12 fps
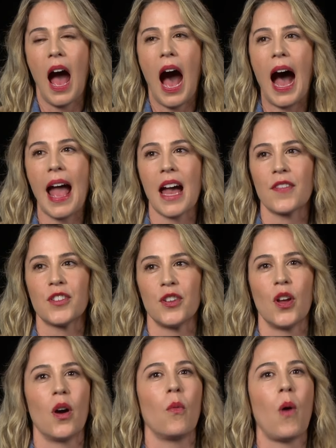I have to
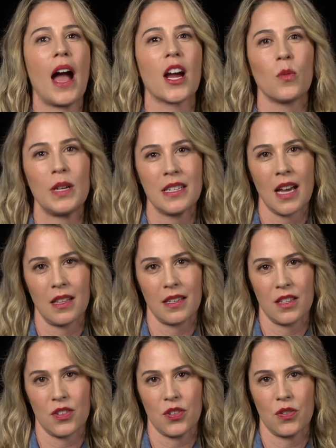know, why are we telling
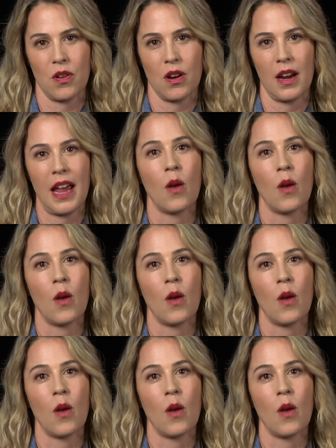this story,